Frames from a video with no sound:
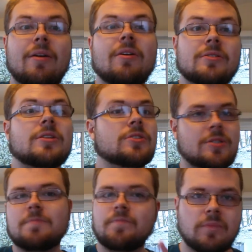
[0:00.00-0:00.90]
art, such
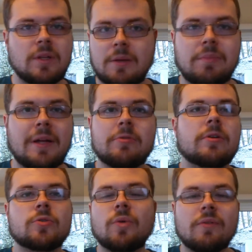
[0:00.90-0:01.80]
as Blade
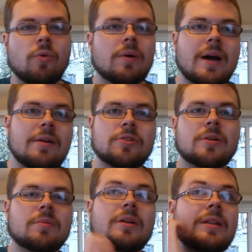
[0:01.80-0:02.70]
Runner 2049 or
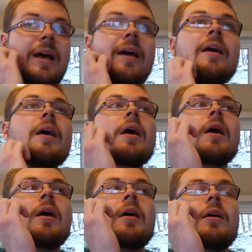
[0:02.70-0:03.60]
something like that,
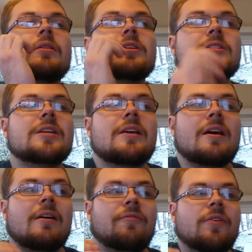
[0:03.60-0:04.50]
to see
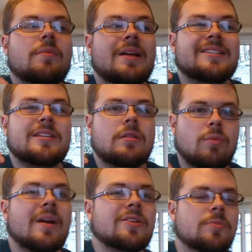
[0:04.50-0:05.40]
a film that's
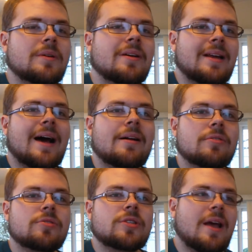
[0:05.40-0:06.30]
$300 million
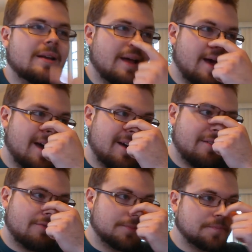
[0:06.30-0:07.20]
and to
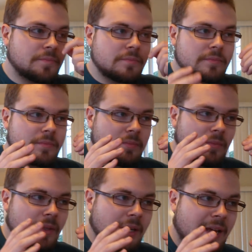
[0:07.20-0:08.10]
have
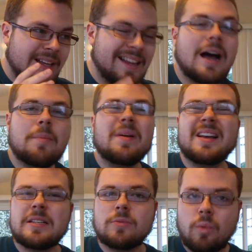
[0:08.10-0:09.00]
it not
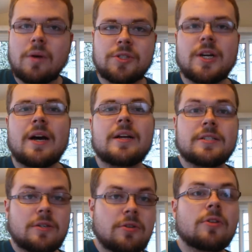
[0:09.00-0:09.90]
be as well shot
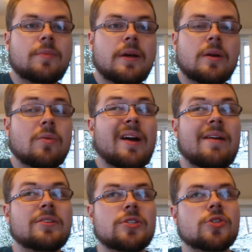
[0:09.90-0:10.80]
as it could have been, or
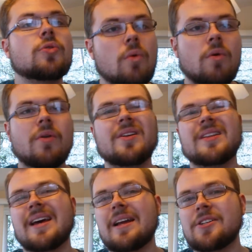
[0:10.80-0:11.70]
have a score
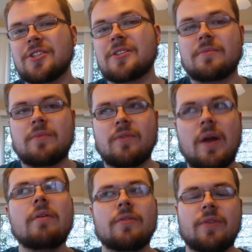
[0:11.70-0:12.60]
that is just
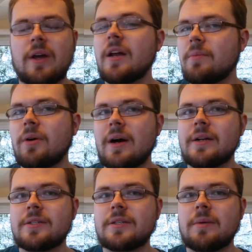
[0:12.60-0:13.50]
very forgettable,
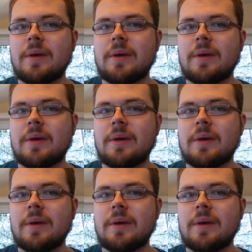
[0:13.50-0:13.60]
honestly.